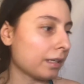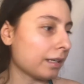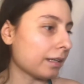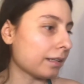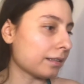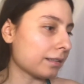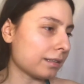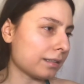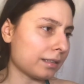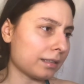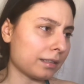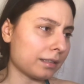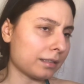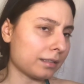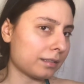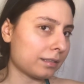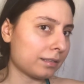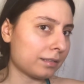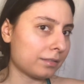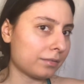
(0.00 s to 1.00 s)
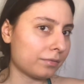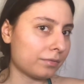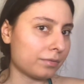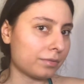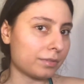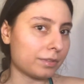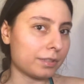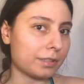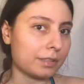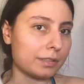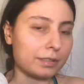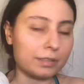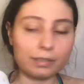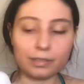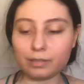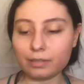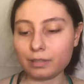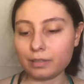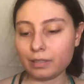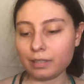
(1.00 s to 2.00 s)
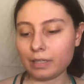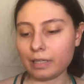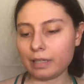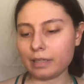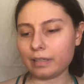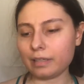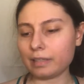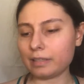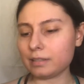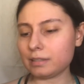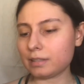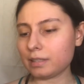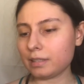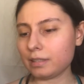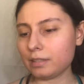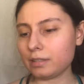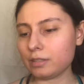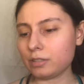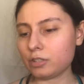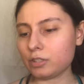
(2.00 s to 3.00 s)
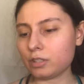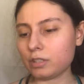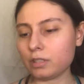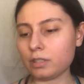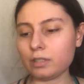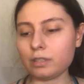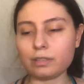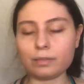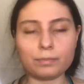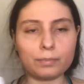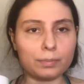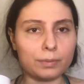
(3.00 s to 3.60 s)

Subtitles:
I think for the anti-aging,